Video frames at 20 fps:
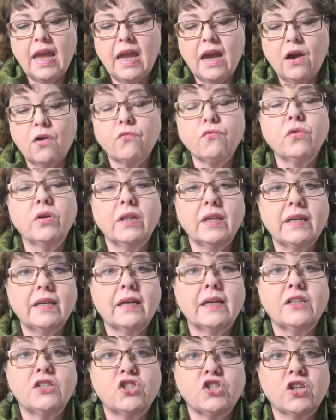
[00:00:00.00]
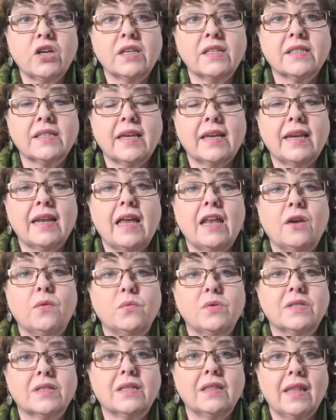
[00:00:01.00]
a really nice chess set and it
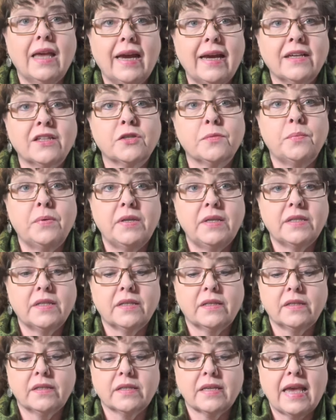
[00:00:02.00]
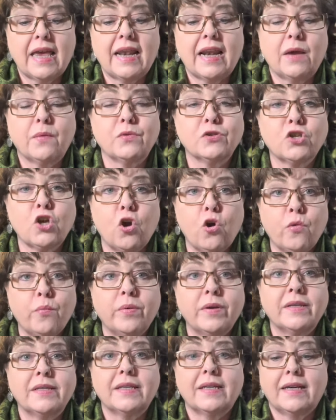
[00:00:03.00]
was glass pieces. And I was
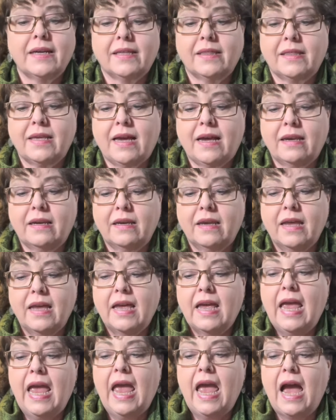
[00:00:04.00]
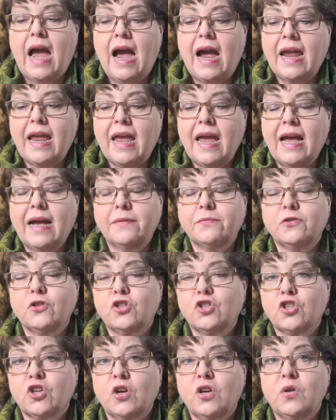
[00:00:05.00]
hoping to get that. I have to
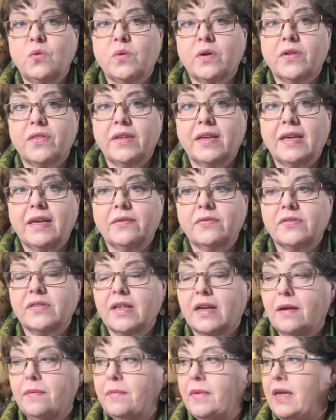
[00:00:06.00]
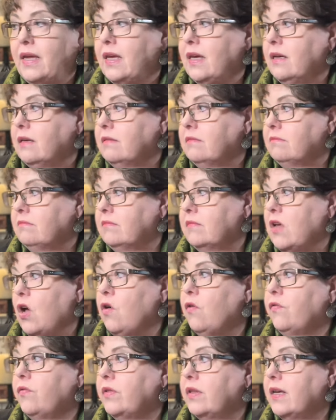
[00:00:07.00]
show you one of the gifts that I'm making.
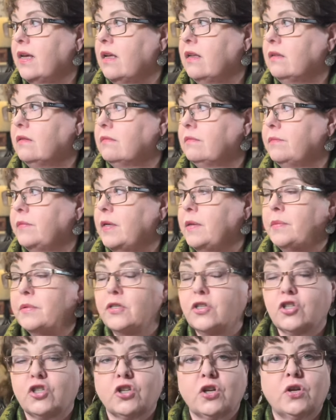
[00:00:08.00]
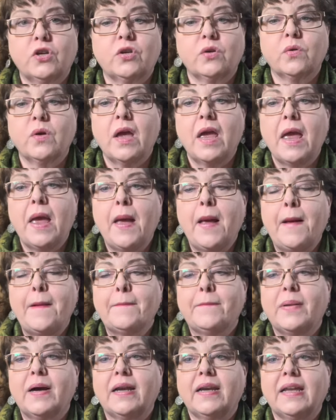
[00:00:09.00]
Hopefully I'll be able to show you.
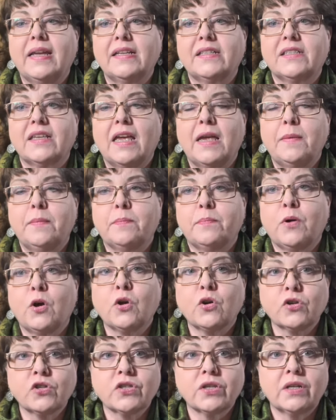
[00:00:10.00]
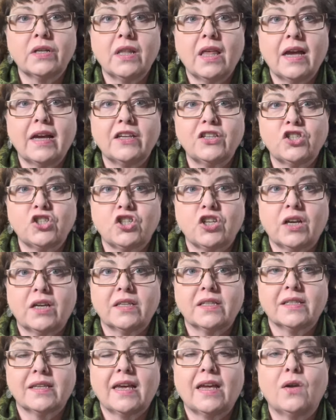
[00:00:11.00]
But it's a personalized
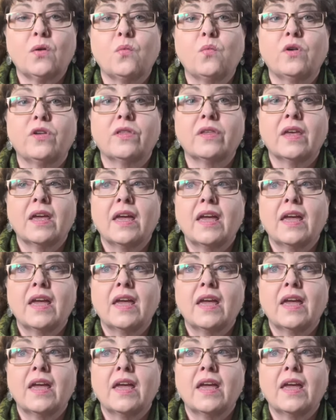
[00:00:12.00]
chess set with